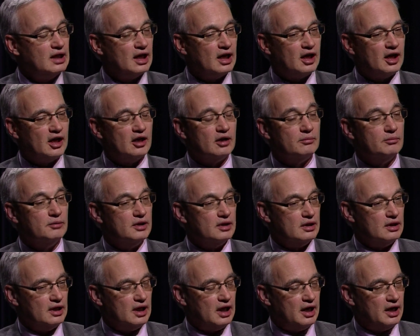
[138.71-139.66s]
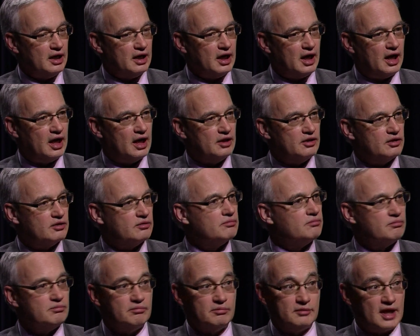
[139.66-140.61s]
um, and, and
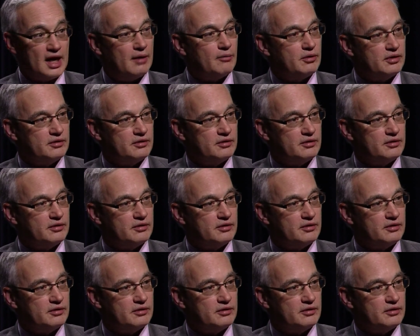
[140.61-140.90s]
that